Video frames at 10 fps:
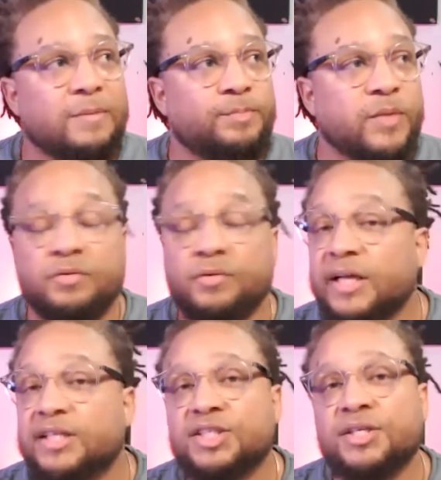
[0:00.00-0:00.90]
of
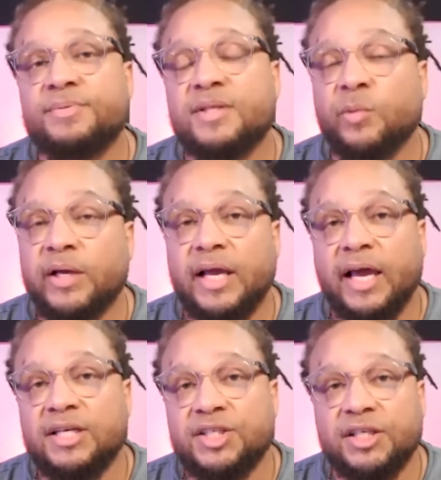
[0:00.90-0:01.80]
relationships that we
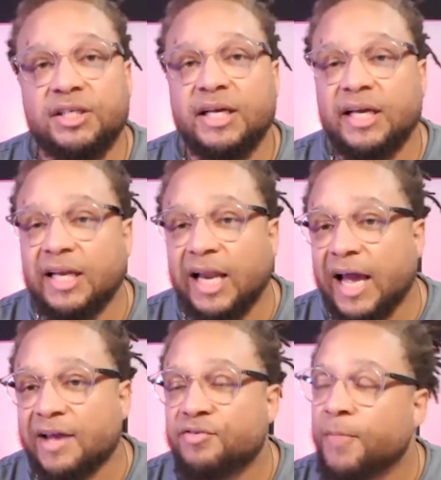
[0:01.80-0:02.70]
engage in in
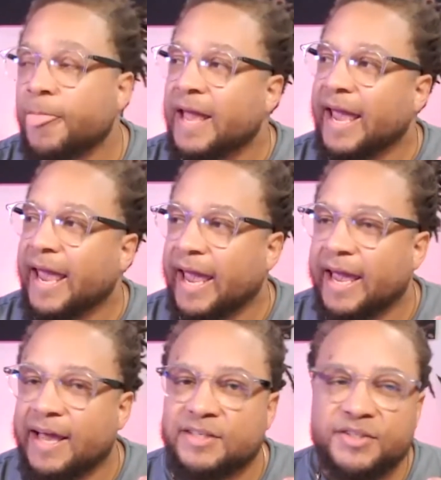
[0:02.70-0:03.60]
life,
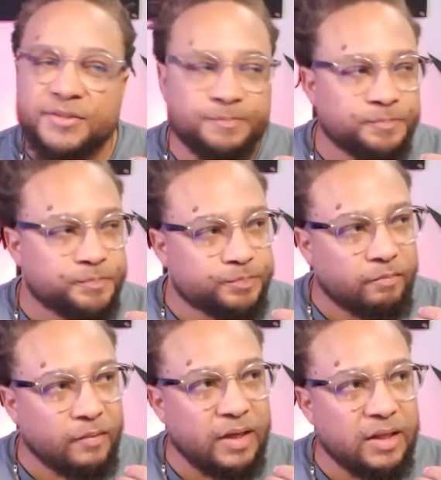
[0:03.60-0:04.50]
and
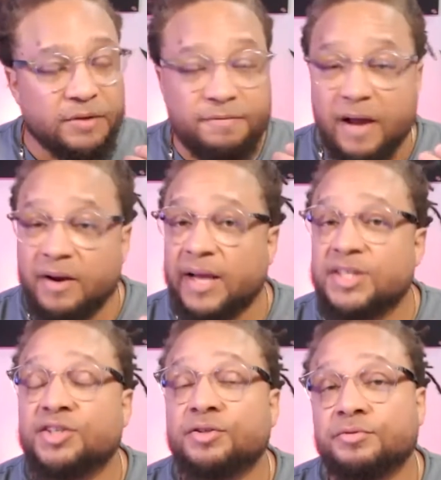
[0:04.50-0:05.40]
the
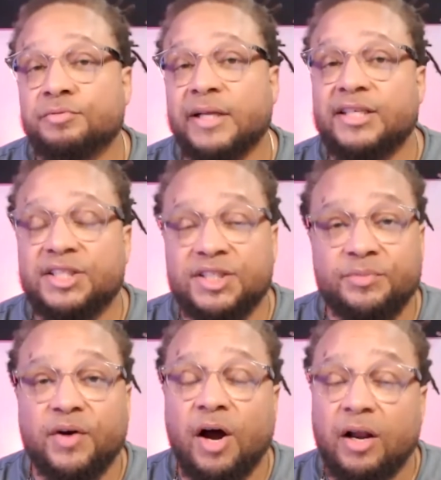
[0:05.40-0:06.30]
foundational relationship
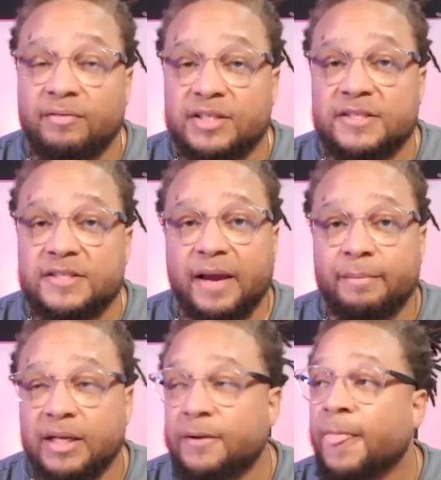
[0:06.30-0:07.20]
for all of us is
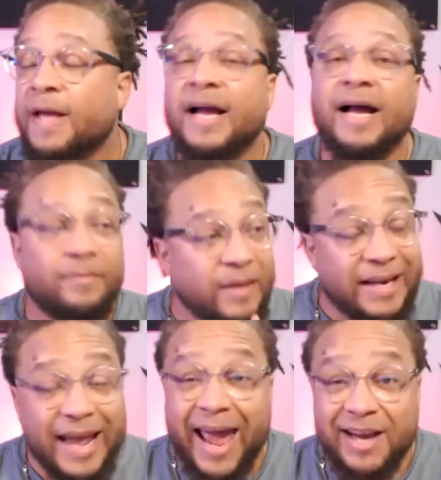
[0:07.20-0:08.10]
family. Uh,
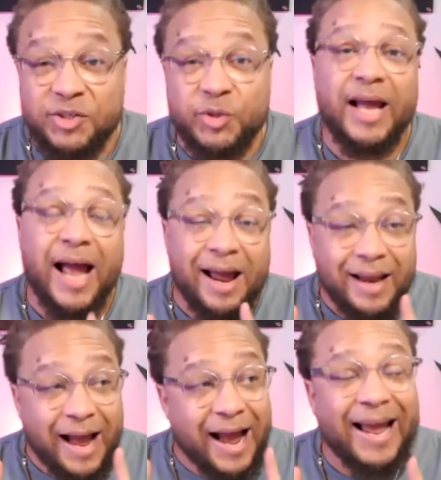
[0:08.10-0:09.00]
and actually, I,
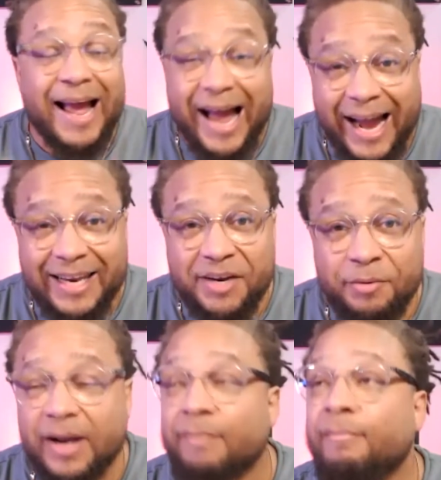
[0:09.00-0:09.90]
I highly
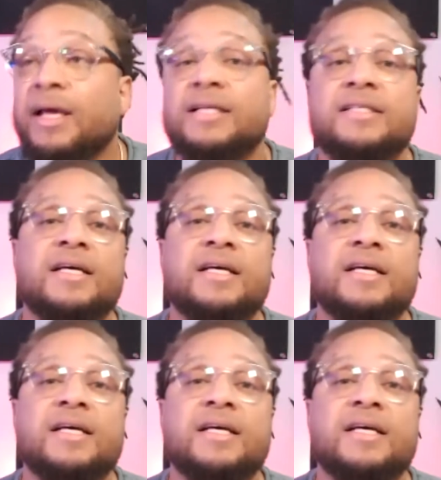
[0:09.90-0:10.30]
recommend